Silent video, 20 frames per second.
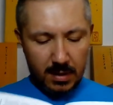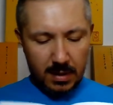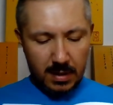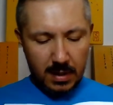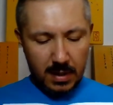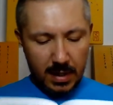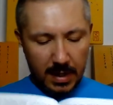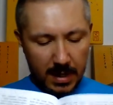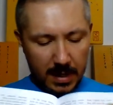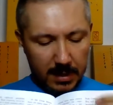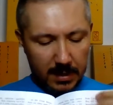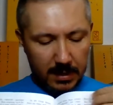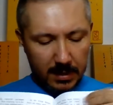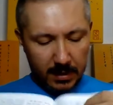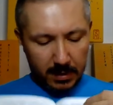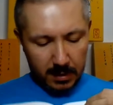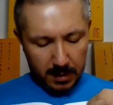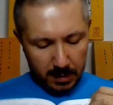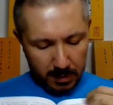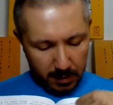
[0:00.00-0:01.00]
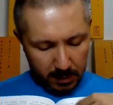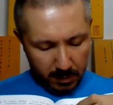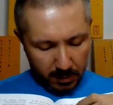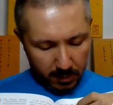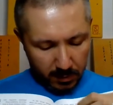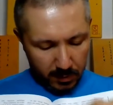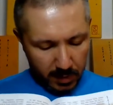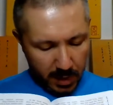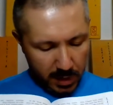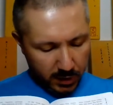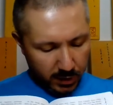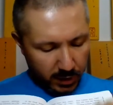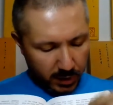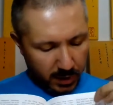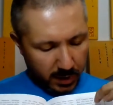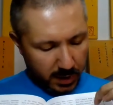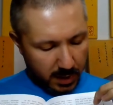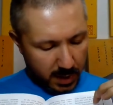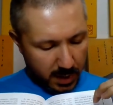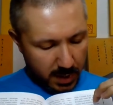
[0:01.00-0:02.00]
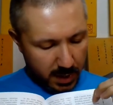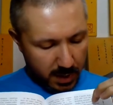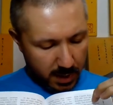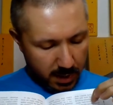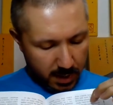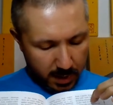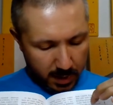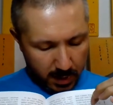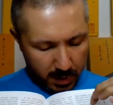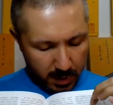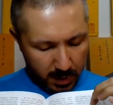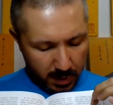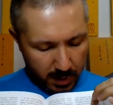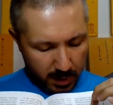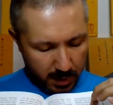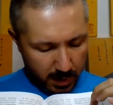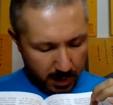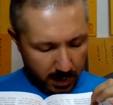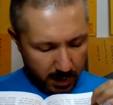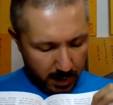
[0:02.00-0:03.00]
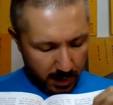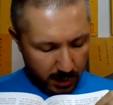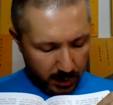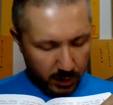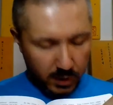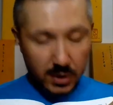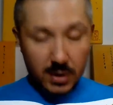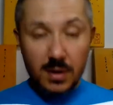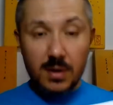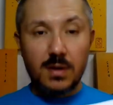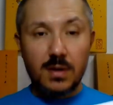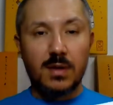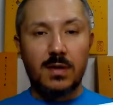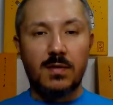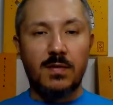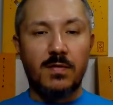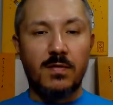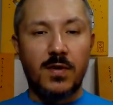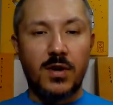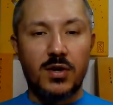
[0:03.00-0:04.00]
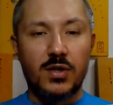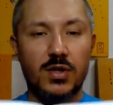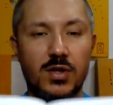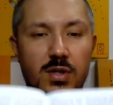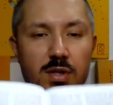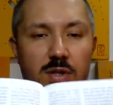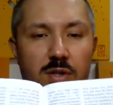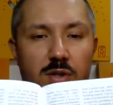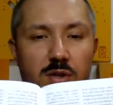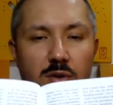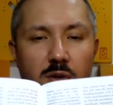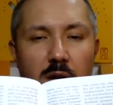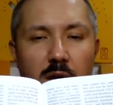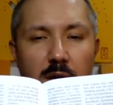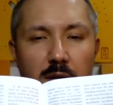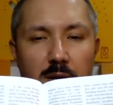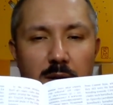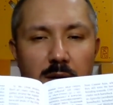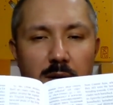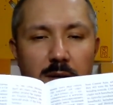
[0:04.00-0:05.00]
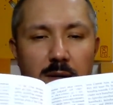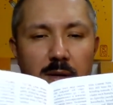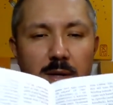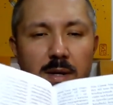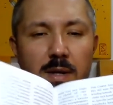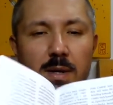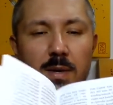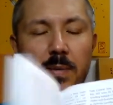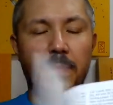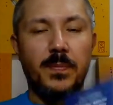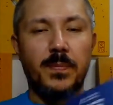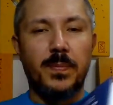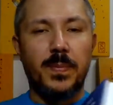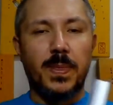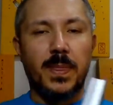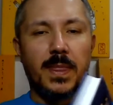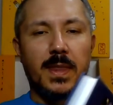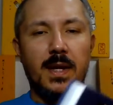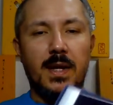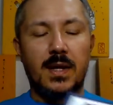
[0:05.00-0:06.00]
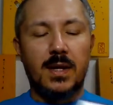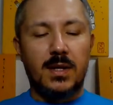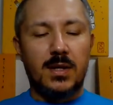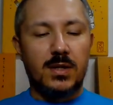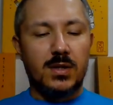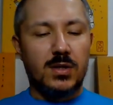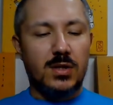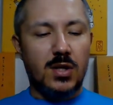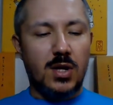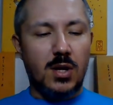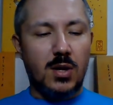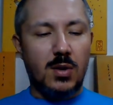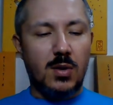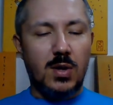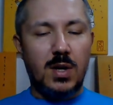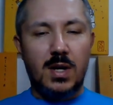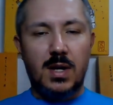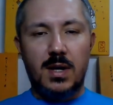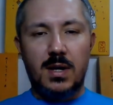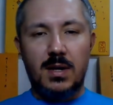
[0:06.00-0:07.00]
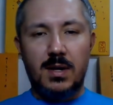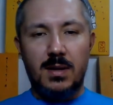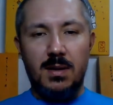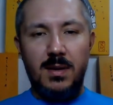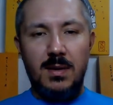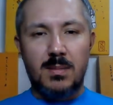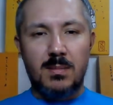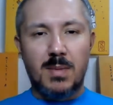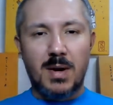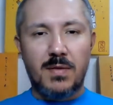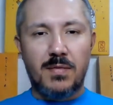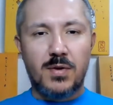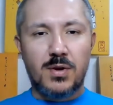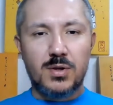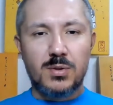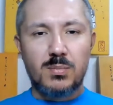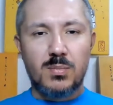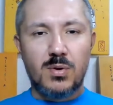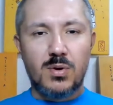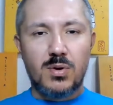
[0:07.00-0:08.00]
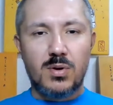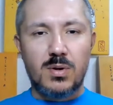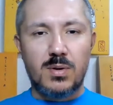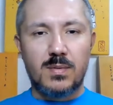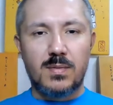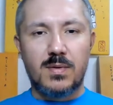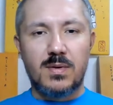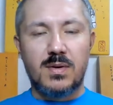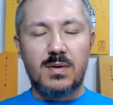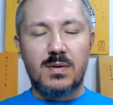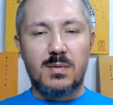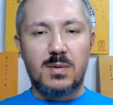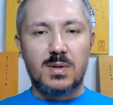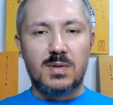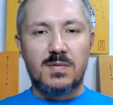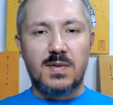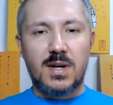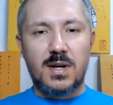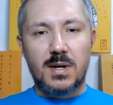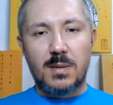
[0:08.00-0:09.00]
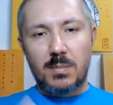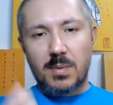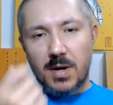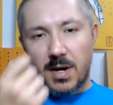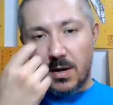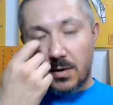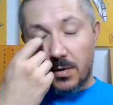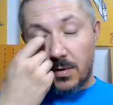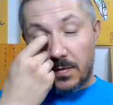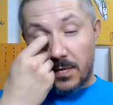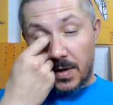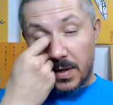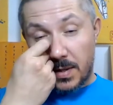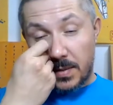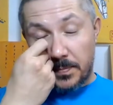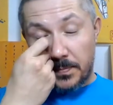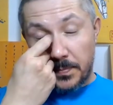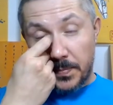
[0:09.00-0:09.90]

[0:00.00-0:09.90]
It has Russian and English versions together. So my first book, was very proud of it.